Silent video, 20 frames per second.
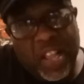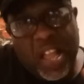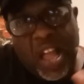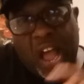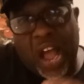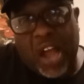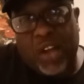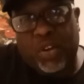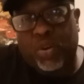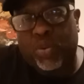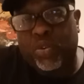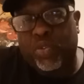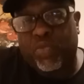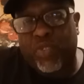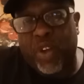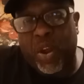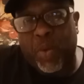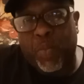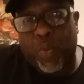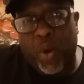I go to
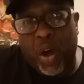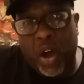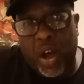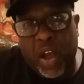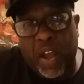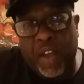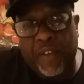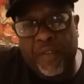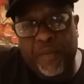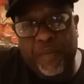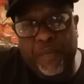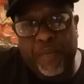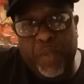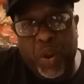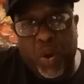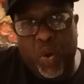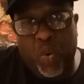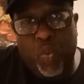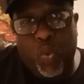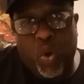red wine,
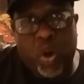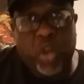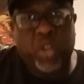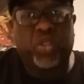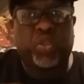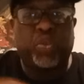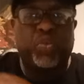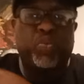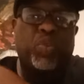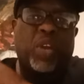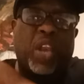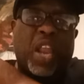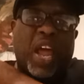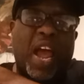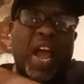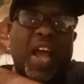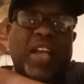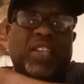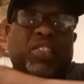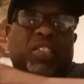1 or 2
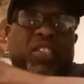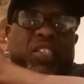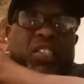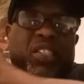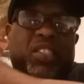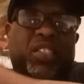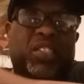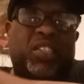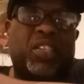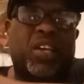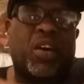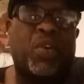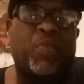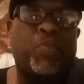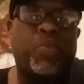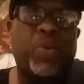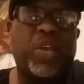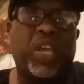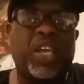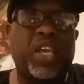glasses a
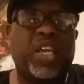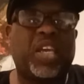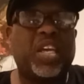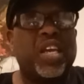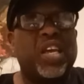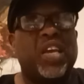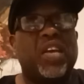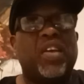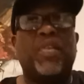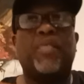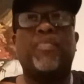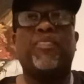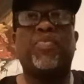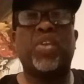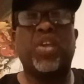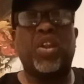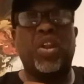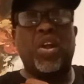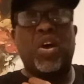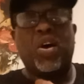week,
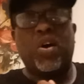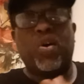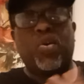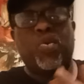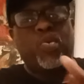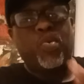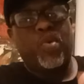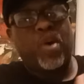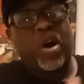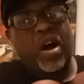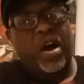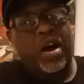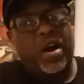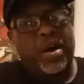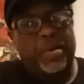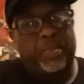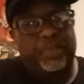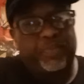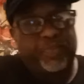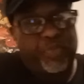for
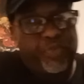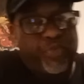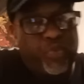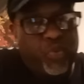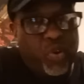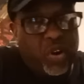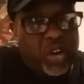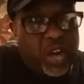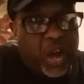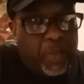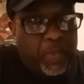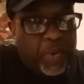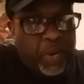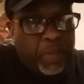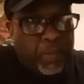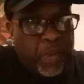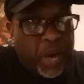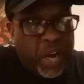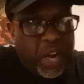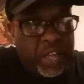a couple of
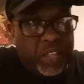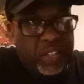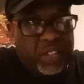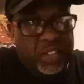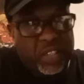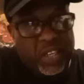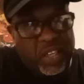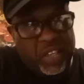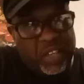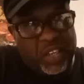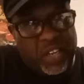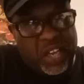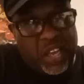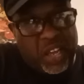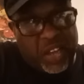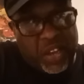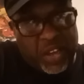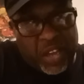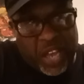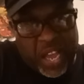months,
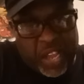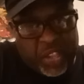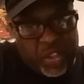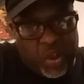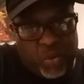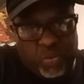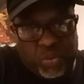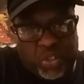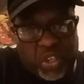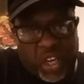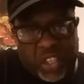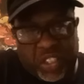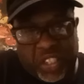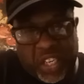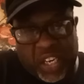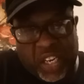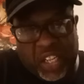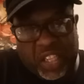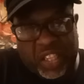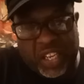and don't touch
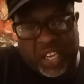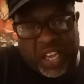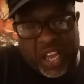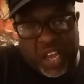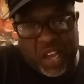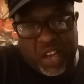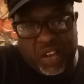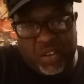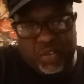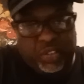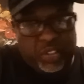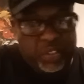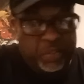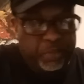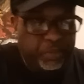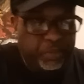anything else.